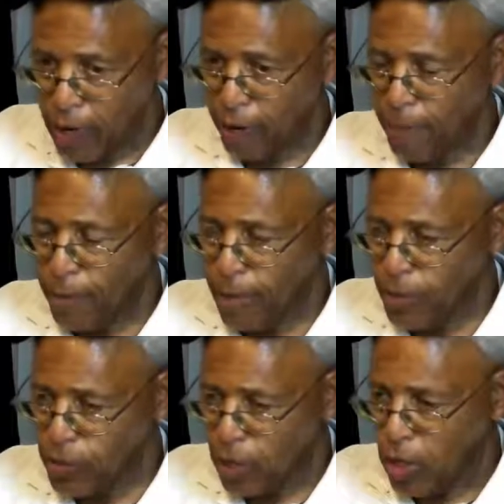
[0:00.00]
It
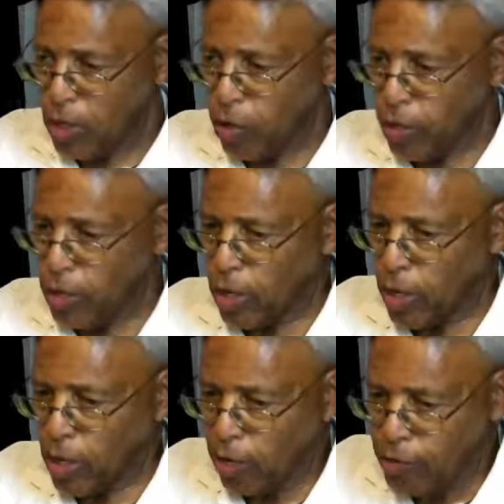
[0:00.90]
means you're at the
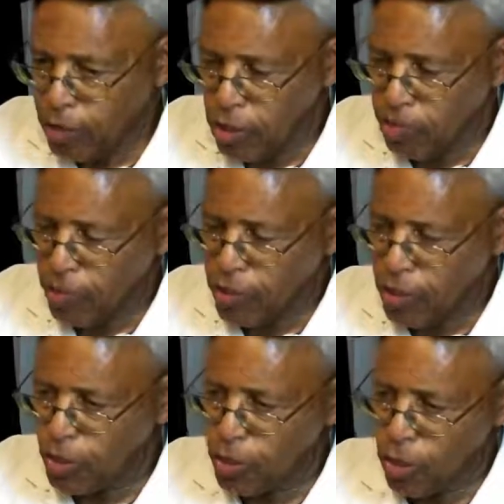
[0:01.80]
closest
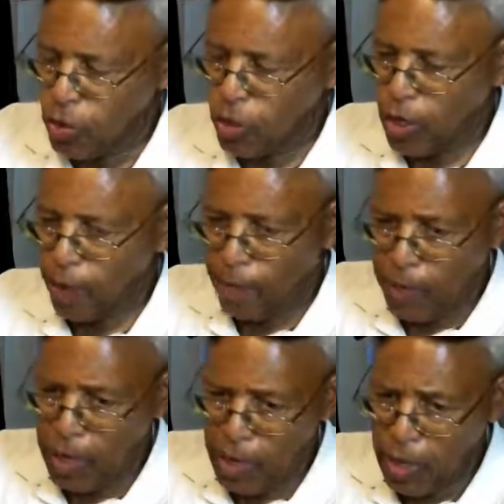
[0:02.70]
position you can
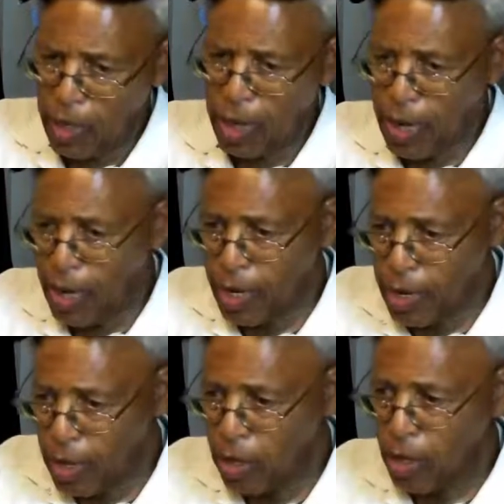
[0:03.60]
be
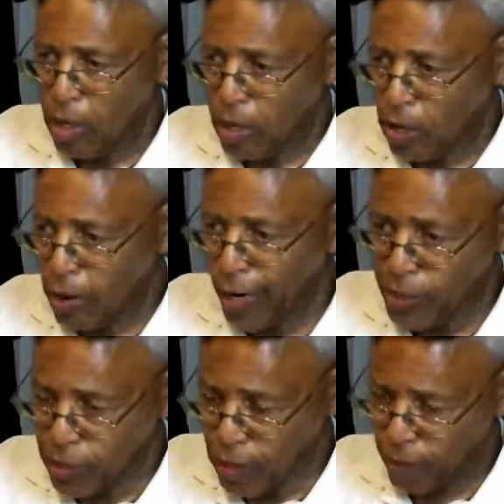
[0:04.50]
in
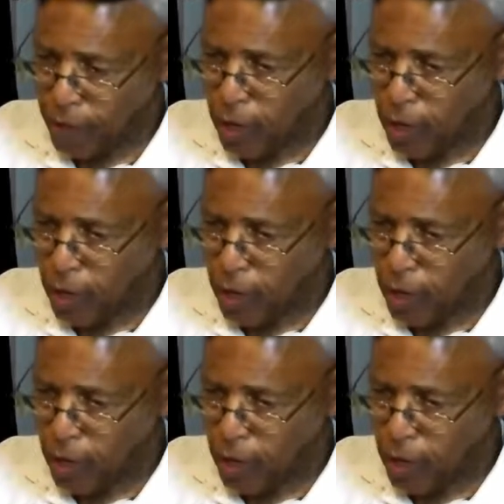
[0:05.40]
Christ.